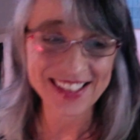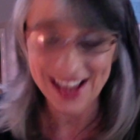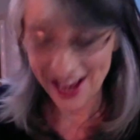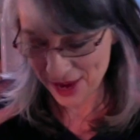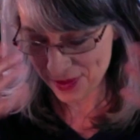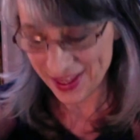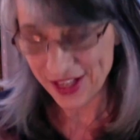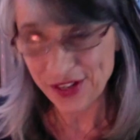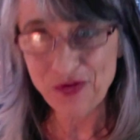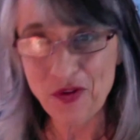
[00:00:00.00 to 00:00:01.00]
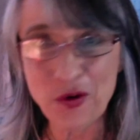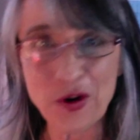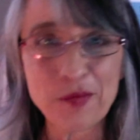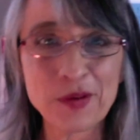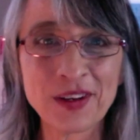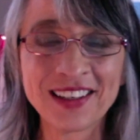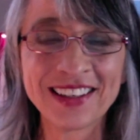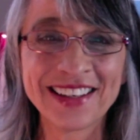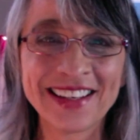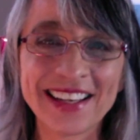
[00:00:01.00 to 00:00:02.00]
time in this form,
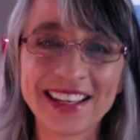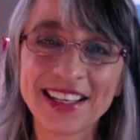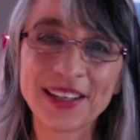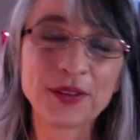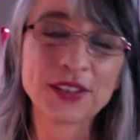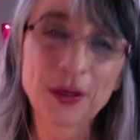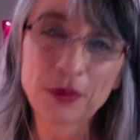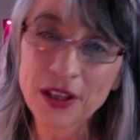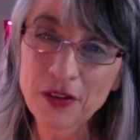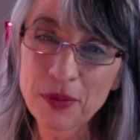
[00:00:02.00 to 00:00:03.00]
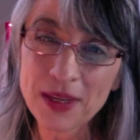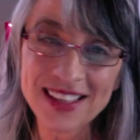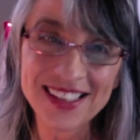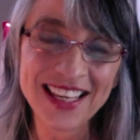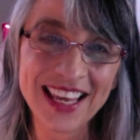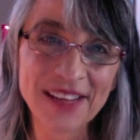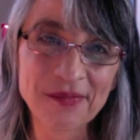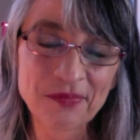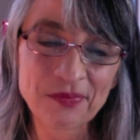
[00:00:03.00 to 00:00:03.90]
which I will never be this again.